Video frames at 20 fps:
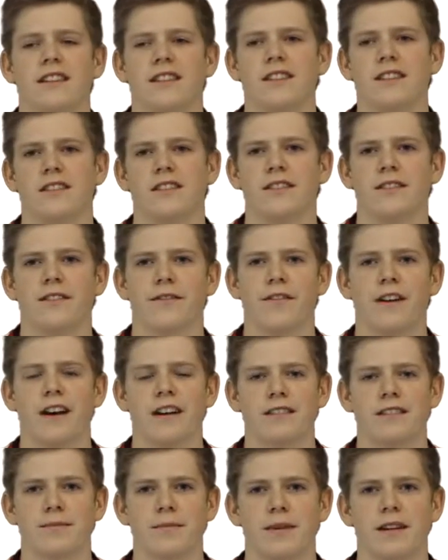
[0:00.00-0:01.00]
It's such a
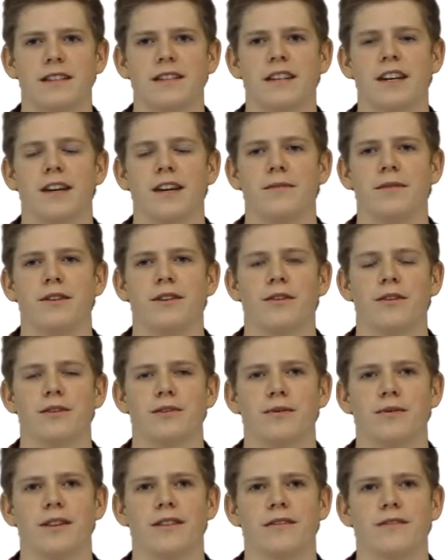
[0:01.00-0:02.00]
fast-paced game. You
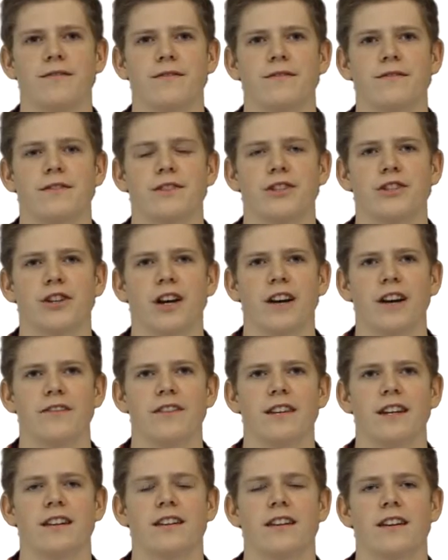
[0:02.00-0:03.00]
always want to strive
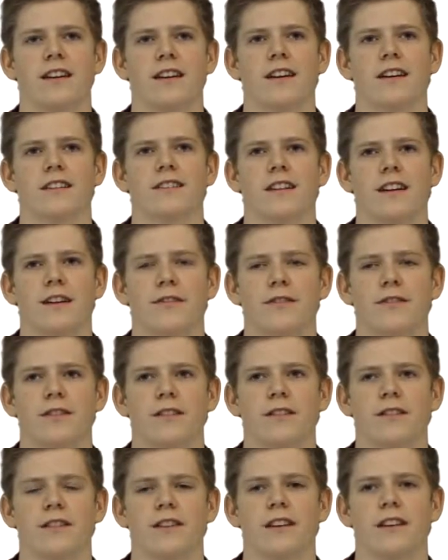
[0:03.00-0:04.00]
to get to the next
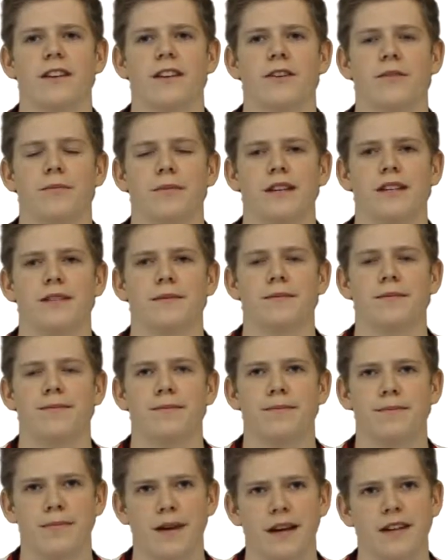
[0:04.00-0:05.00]
level and you know be as
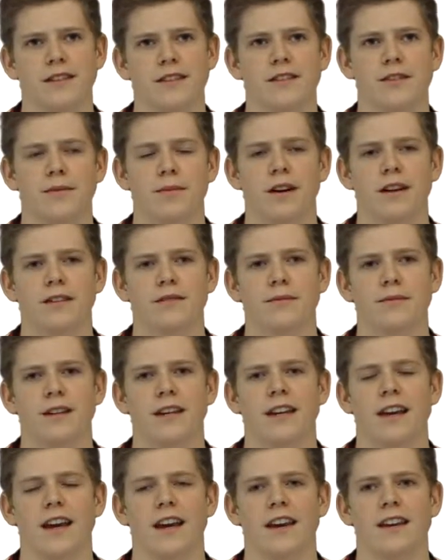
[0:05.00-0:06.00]
best as you possibly
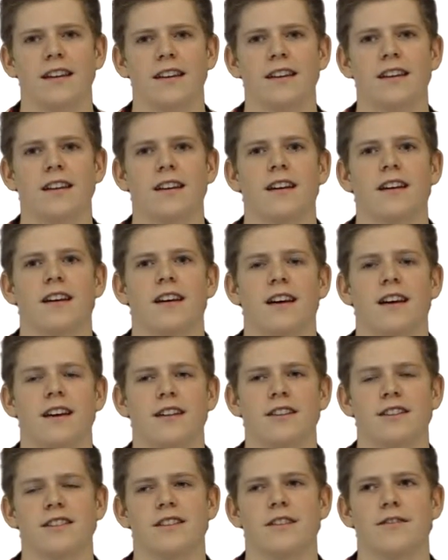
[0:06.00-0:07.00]
can.
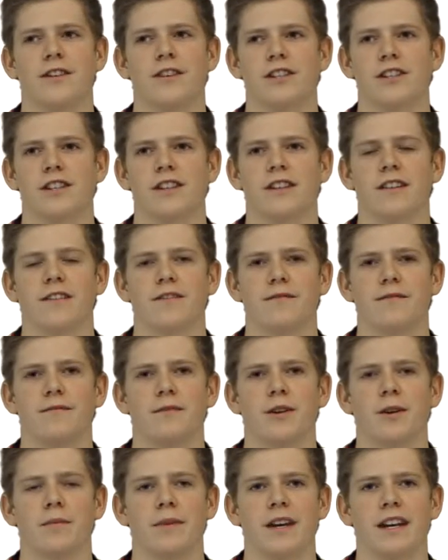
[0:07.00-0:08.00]
And just the vision of
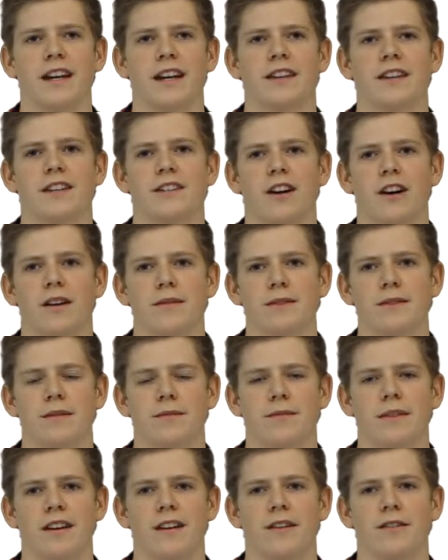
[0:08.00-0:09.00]
you know being at the top
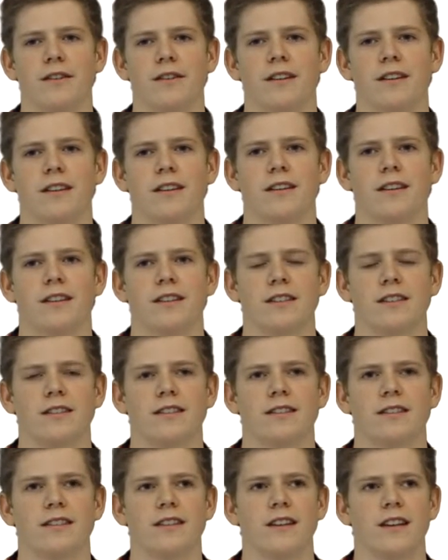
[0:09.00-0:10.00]
someday, it really it
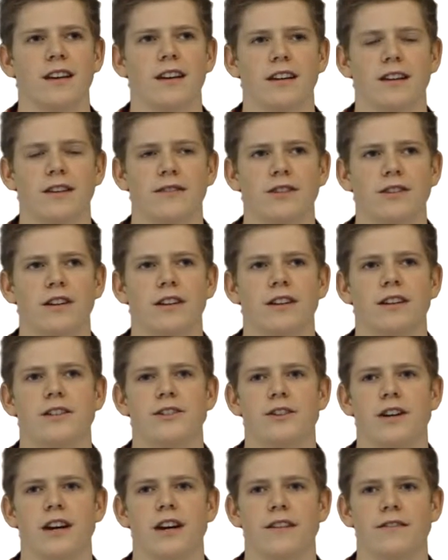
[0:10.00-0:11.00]
just gives you a lot of
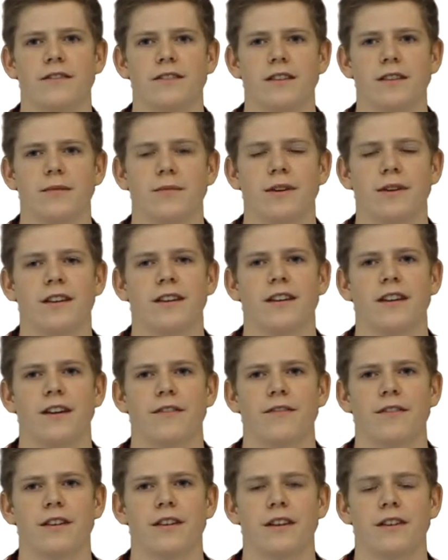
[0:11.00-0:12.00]
drive to put in the
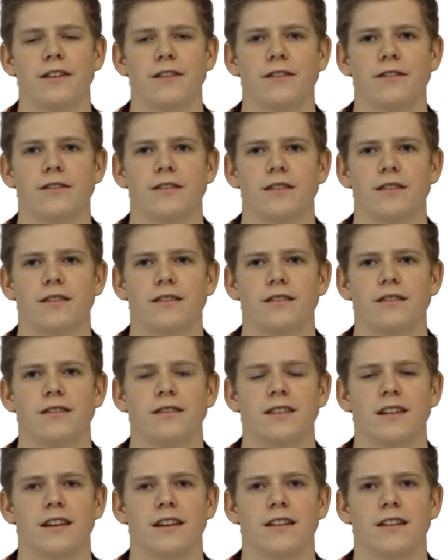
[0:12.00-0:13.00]
effort that you do and
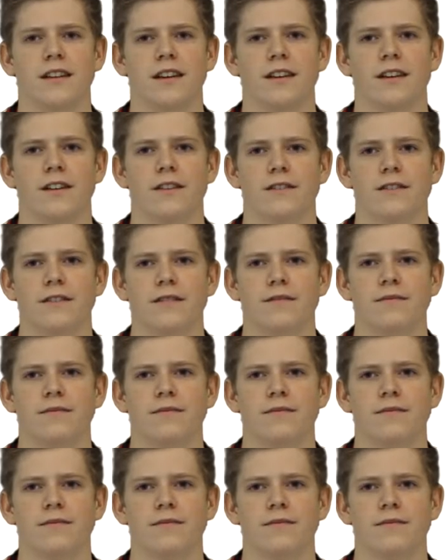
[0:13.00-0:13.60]
day in, day out.